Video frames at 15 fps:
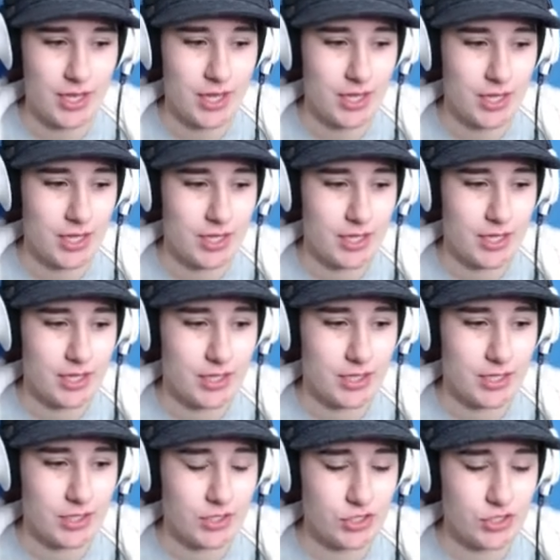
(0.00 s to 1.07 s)
can you do that
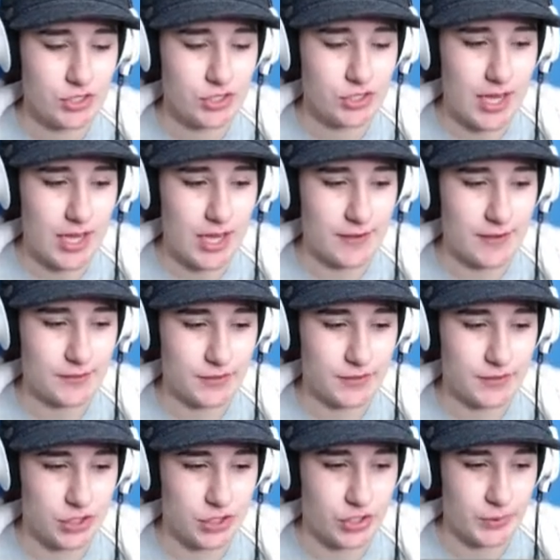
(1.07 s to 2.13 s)
after you finish your homework,
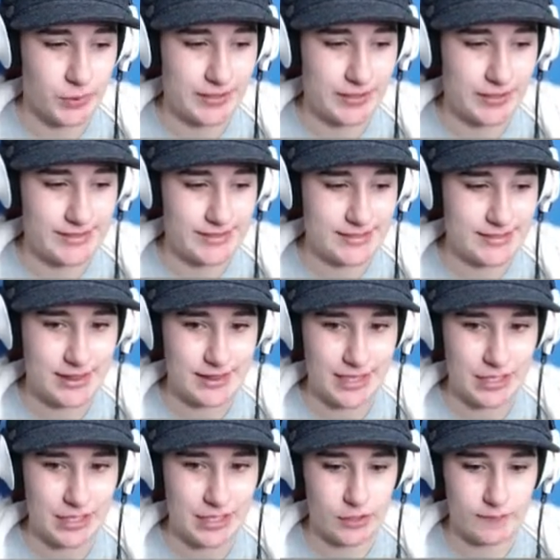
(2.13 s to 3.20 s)
please? Thank you very
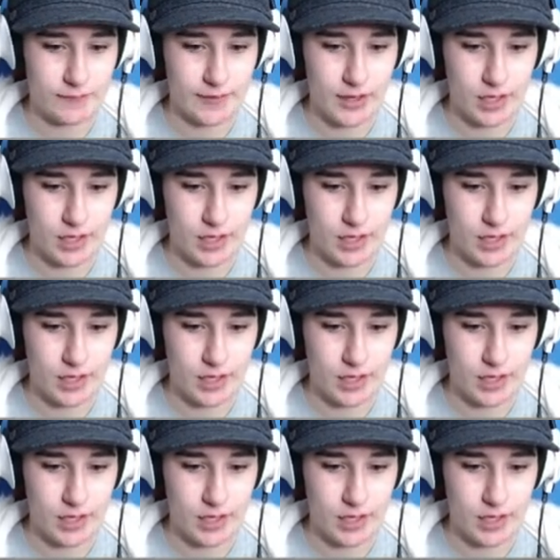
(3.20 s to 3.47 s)
much.